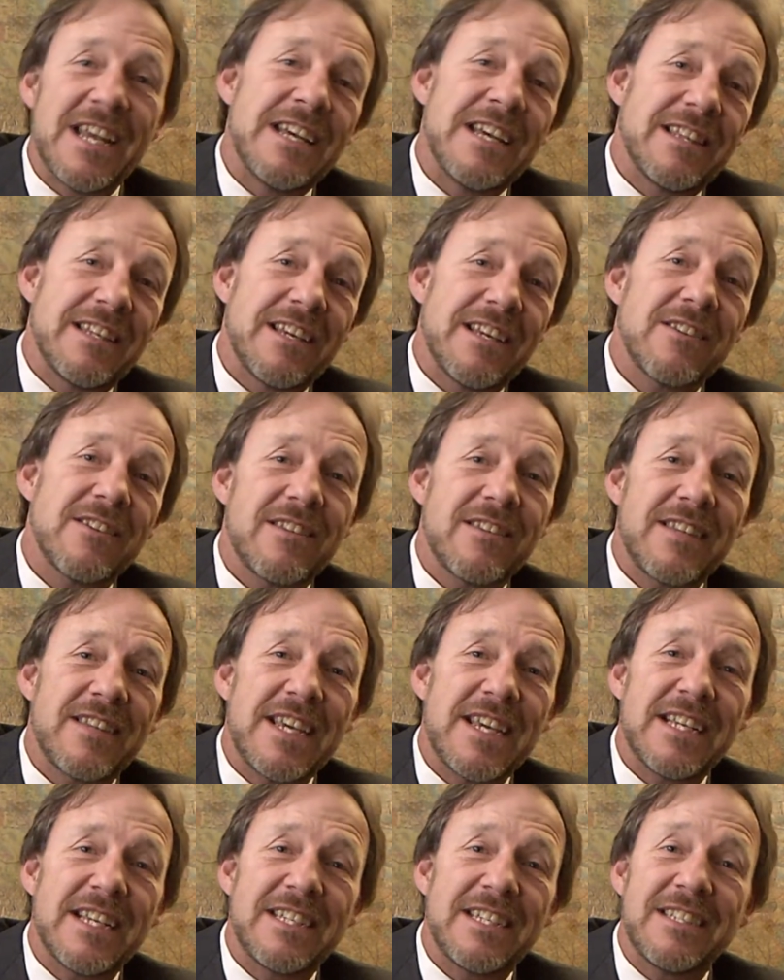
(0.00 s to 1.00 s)
The other
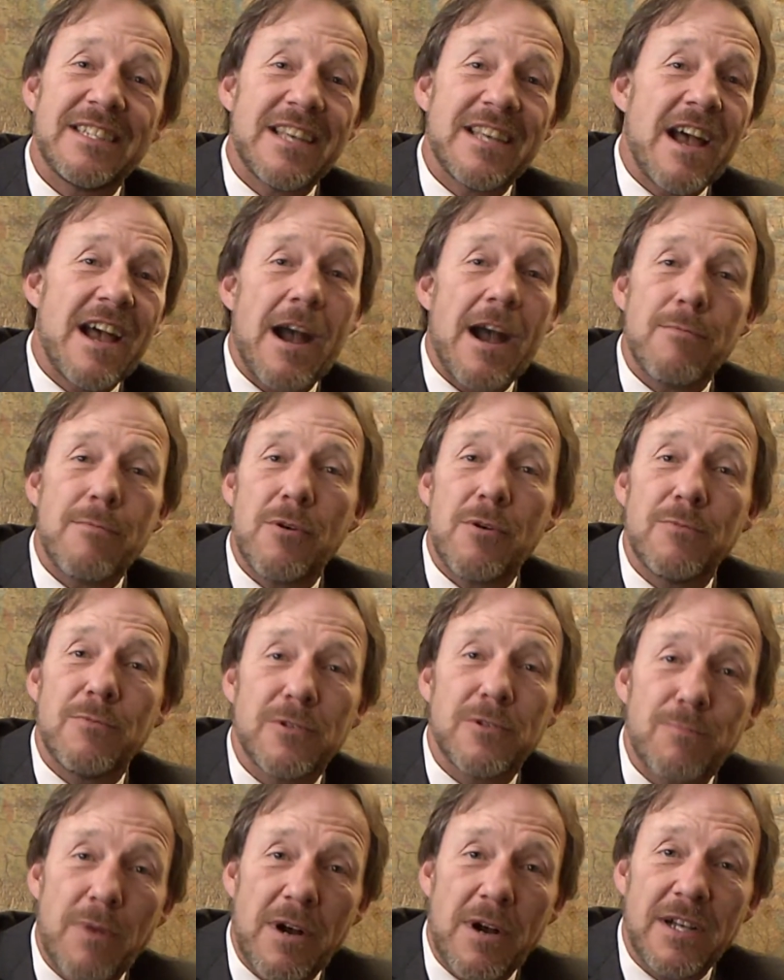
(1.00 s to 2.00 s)
thing is, I'm
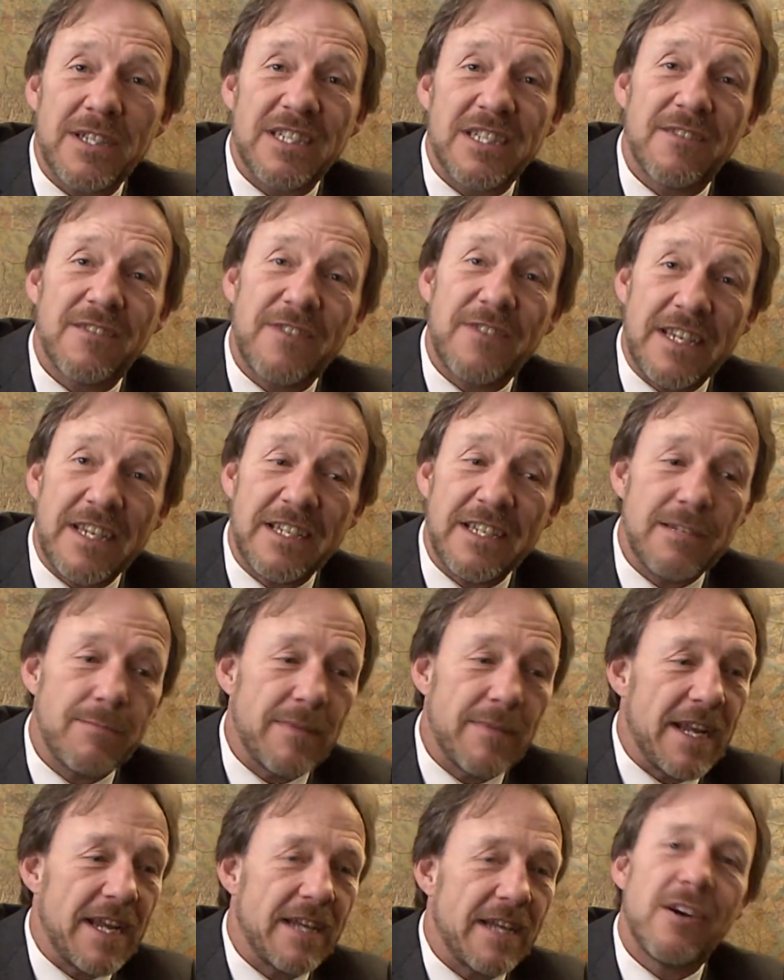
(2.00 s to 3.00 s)
almost positive him
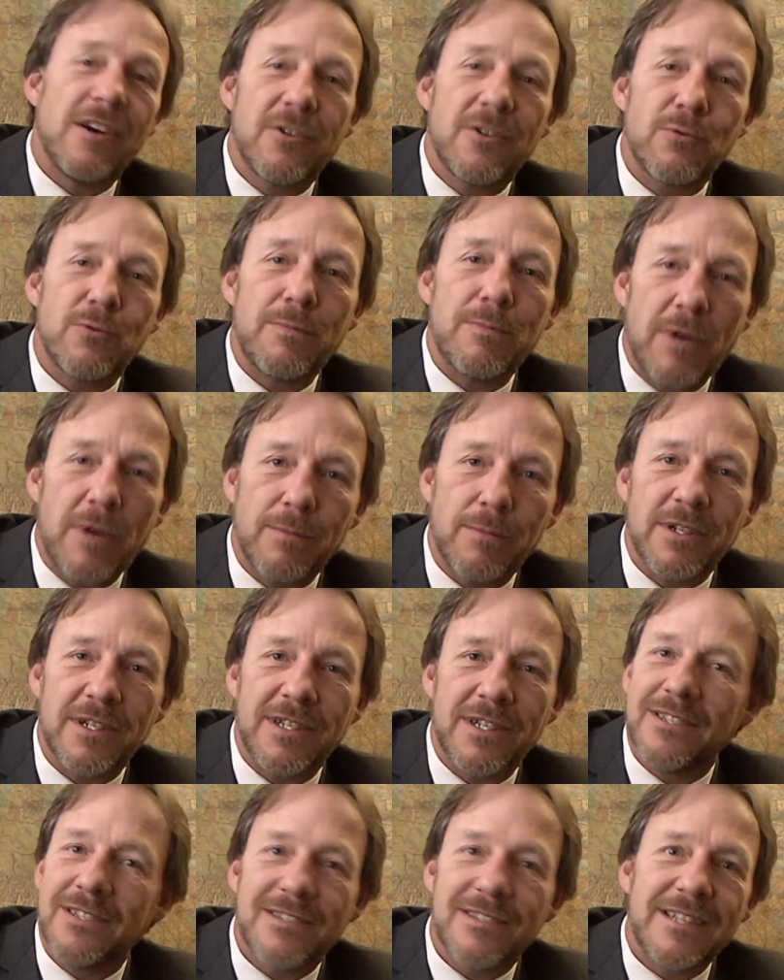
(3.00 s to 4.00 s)
and other
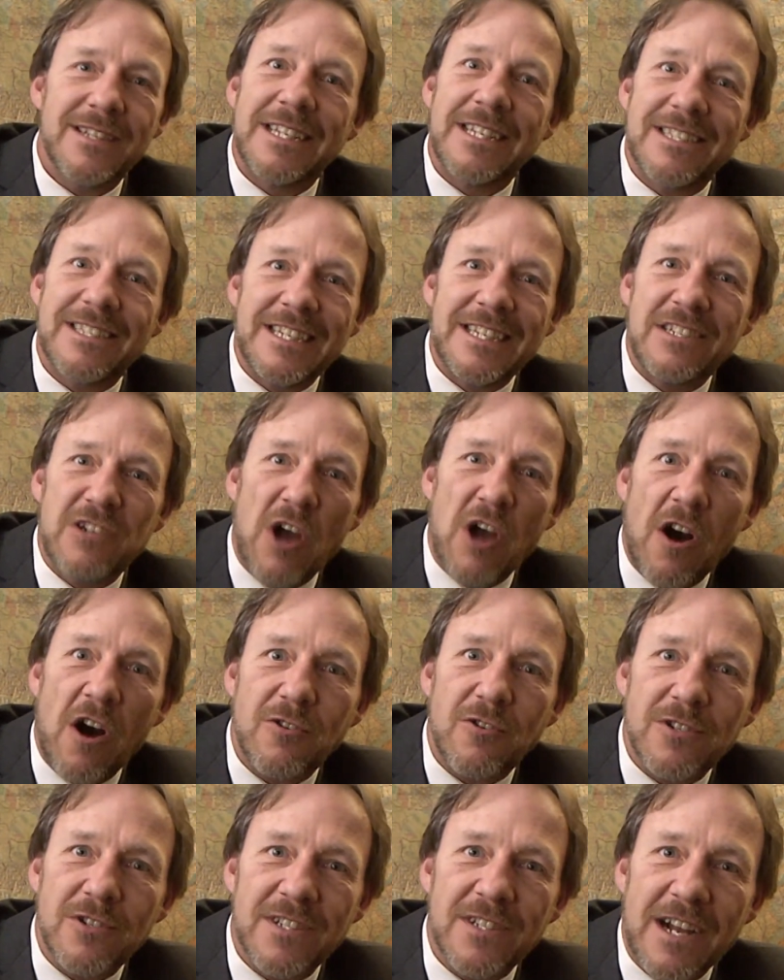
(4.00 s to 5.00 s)
Republicans, they see
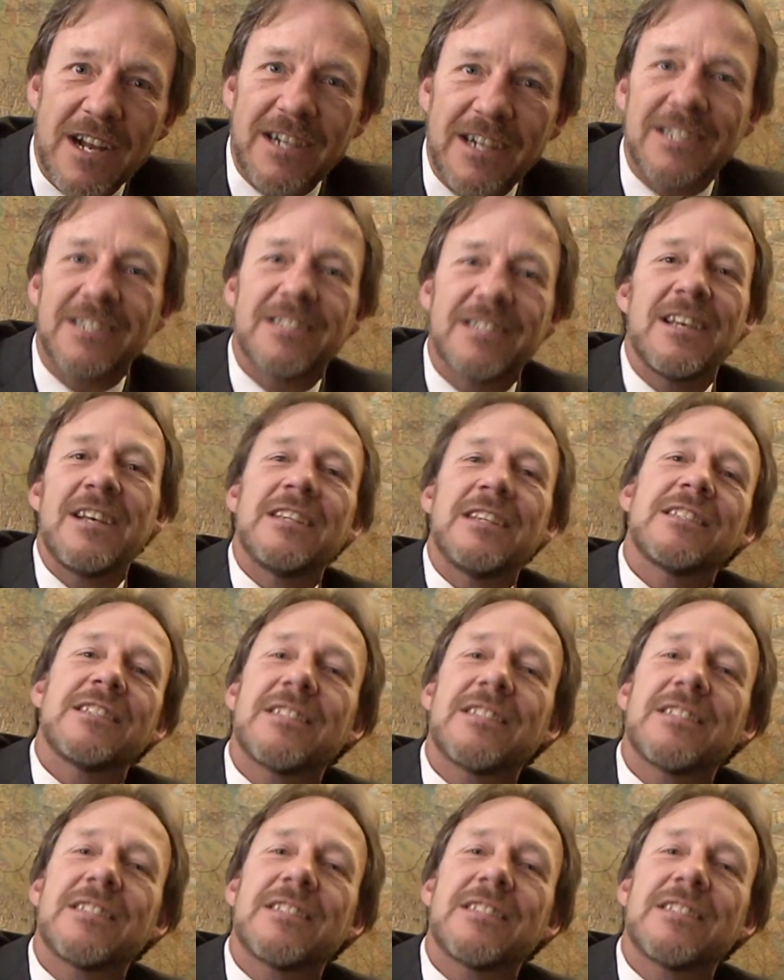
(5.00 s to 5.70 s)
dollar signs. That's